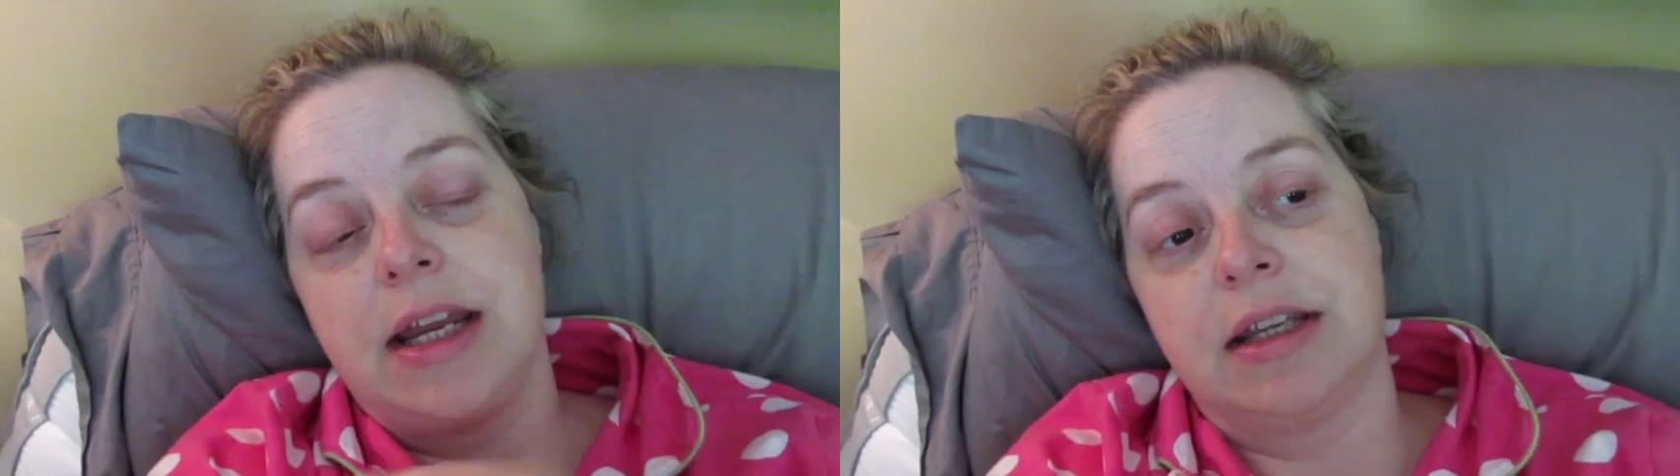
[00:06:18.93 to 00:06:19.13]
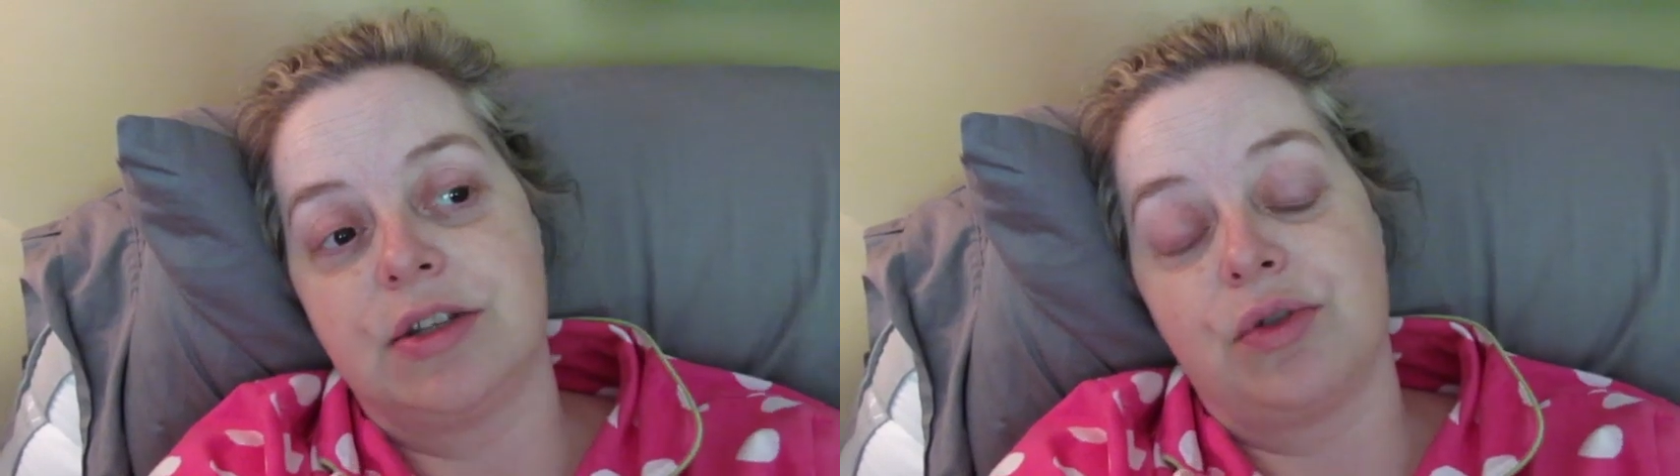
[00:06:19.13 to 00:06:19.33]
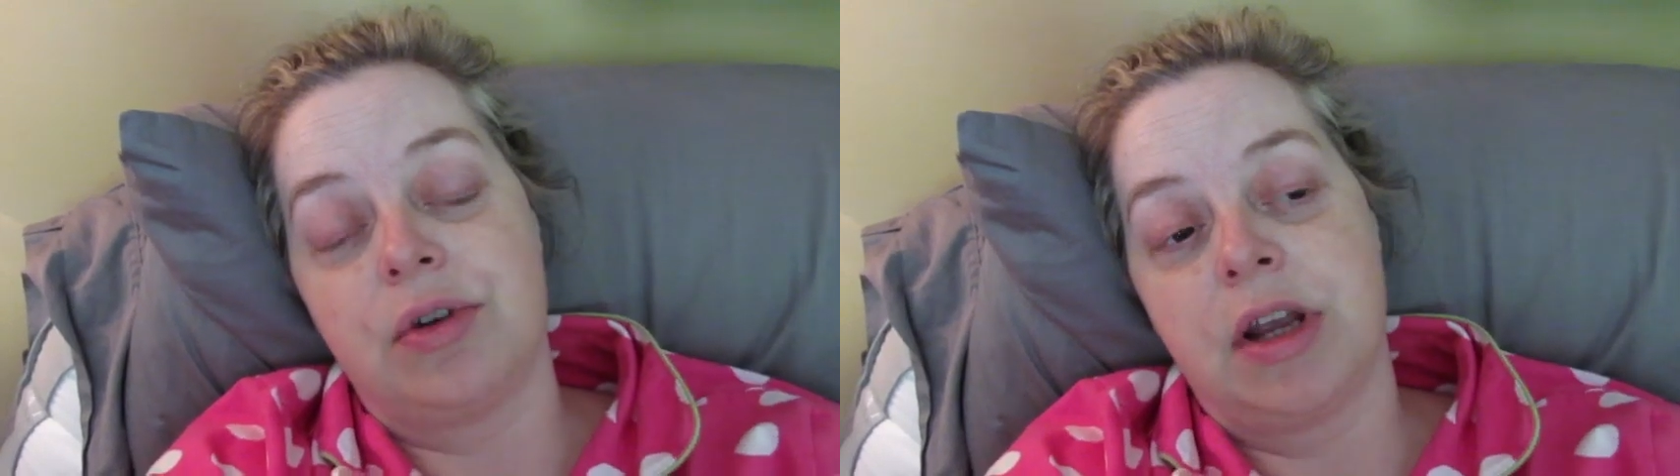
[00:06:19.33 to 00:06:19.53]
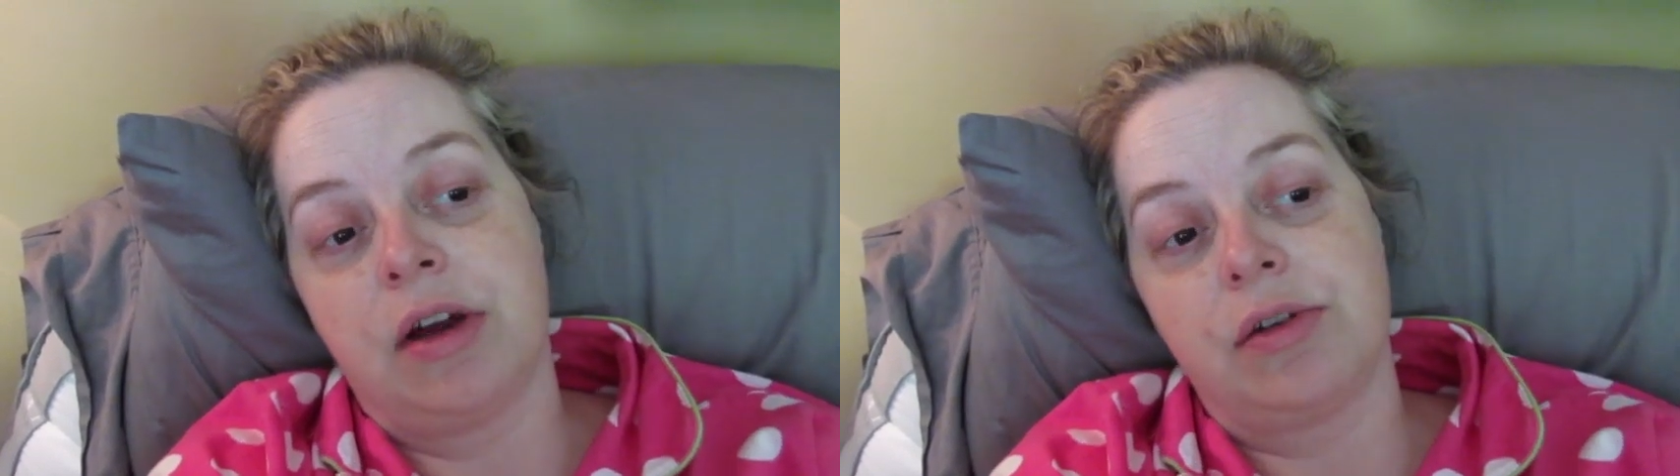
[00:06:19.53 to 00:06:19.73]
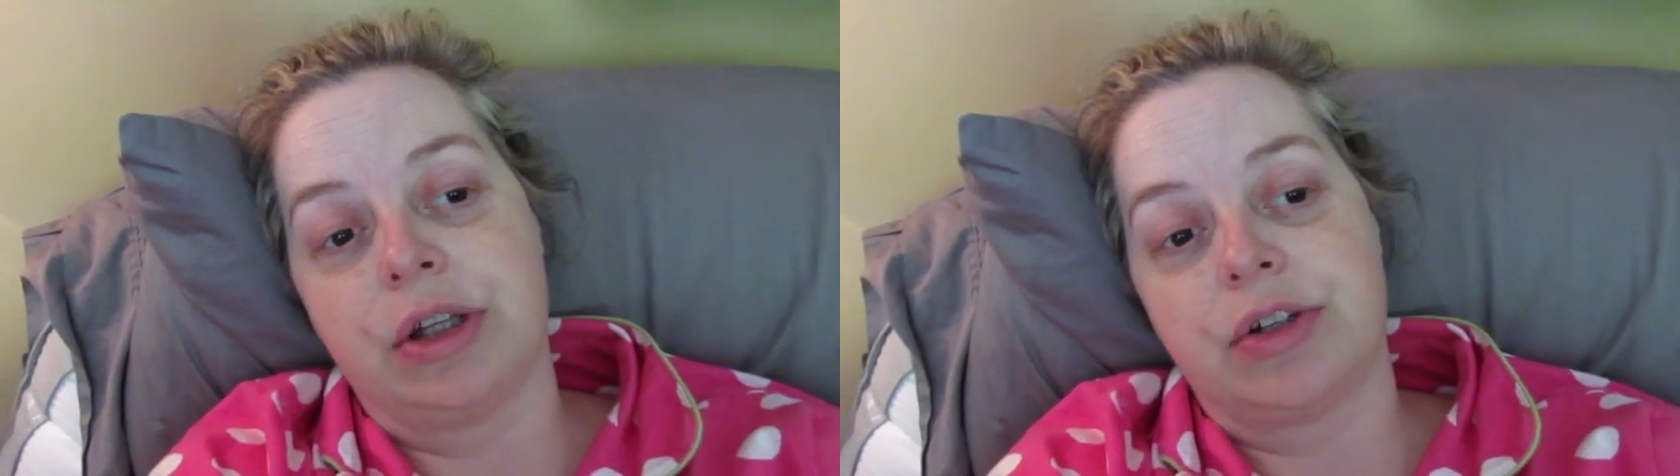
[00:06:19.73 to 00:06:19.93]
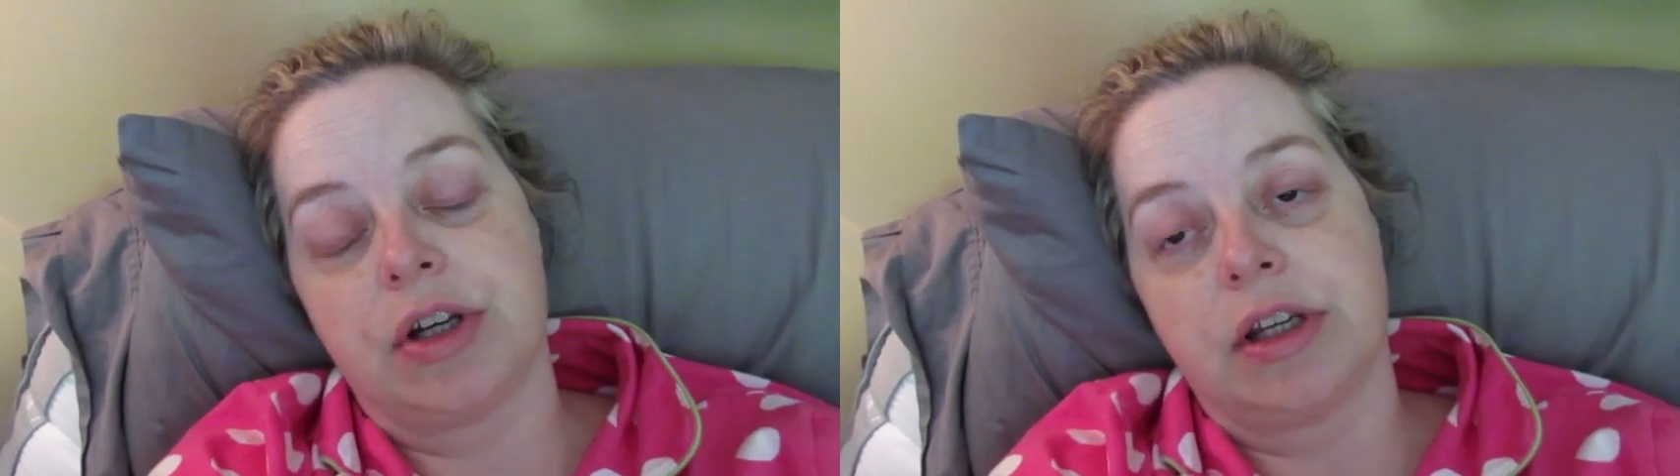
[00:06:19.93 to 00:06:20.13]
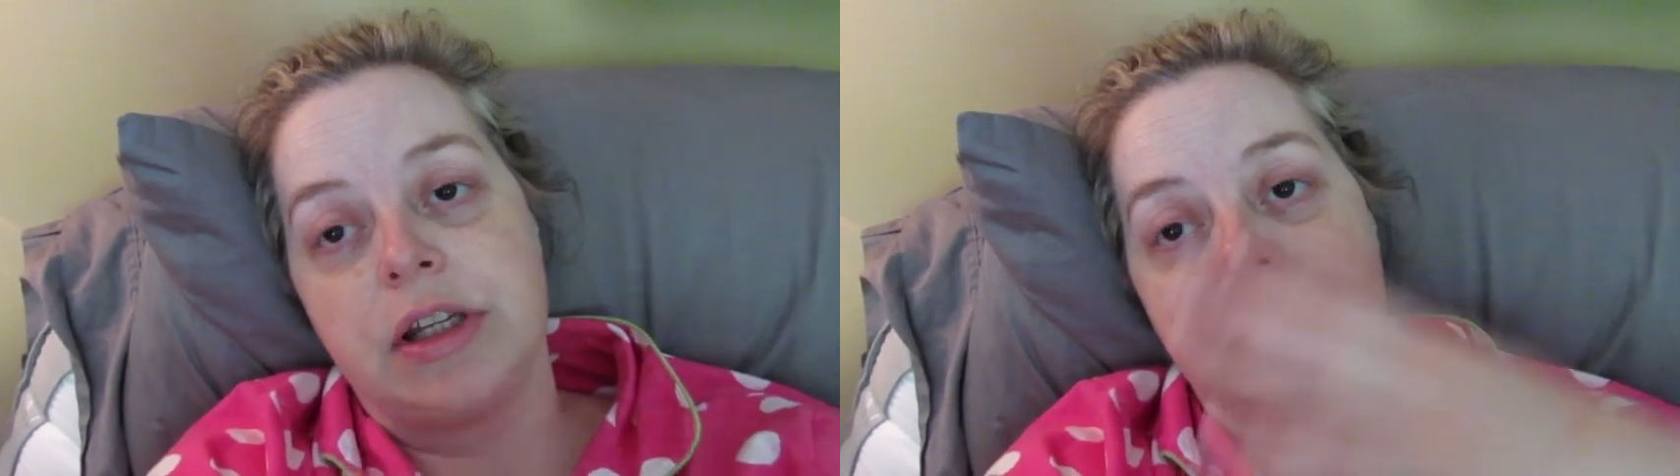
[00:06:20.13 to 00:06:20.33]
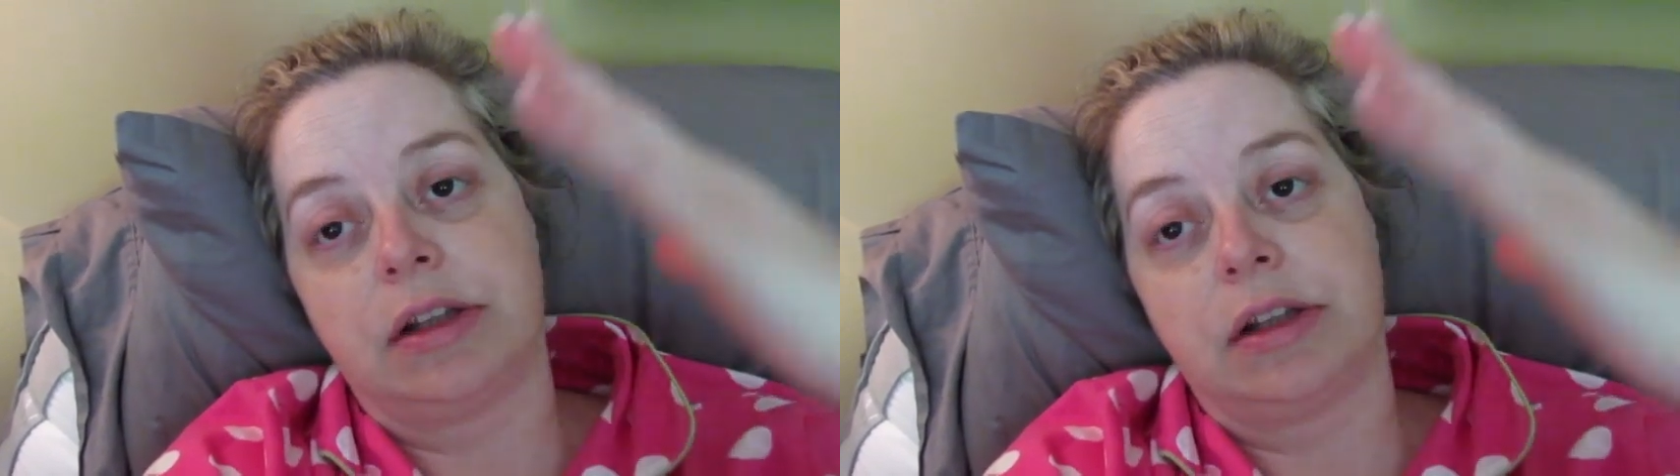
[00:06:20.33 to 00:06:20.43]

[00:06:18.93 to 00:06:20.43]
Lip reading: and so now they're talking